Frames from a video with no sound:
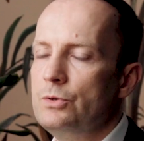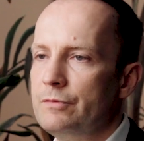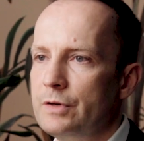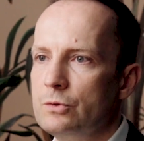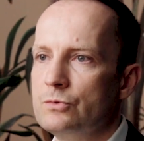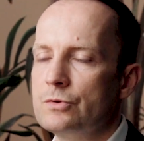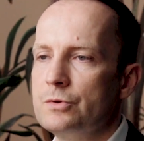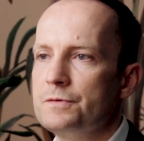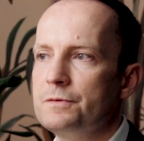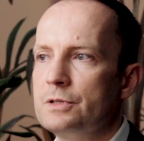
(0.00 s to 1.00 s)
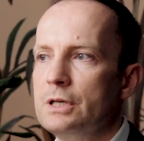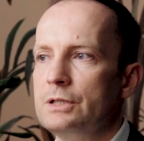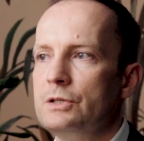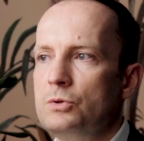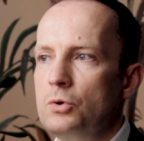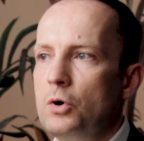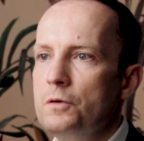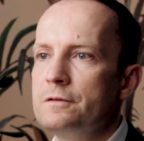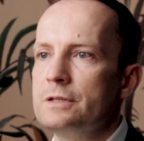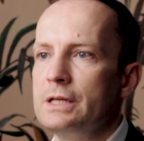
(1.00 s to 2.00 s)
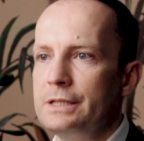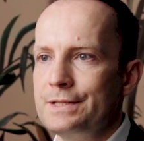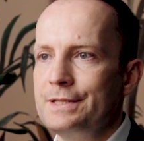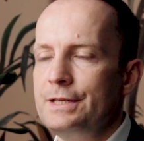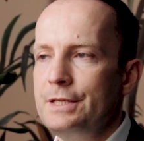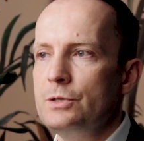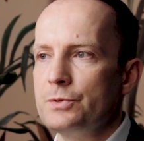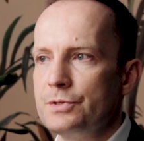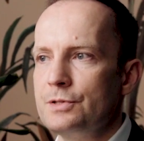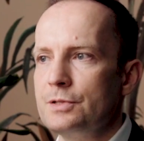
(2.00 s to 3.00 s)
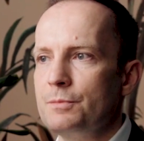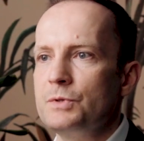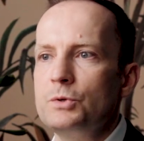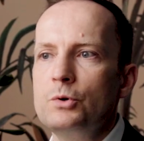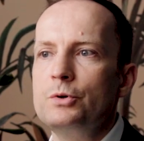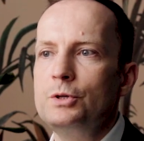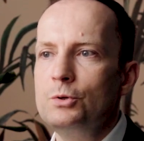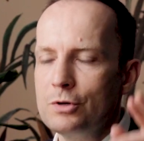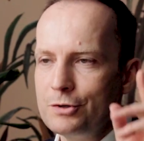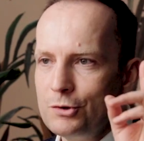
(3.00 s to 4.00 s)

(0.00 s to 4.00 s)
you have a controls for that, and you offer that as an ecosystem, so you are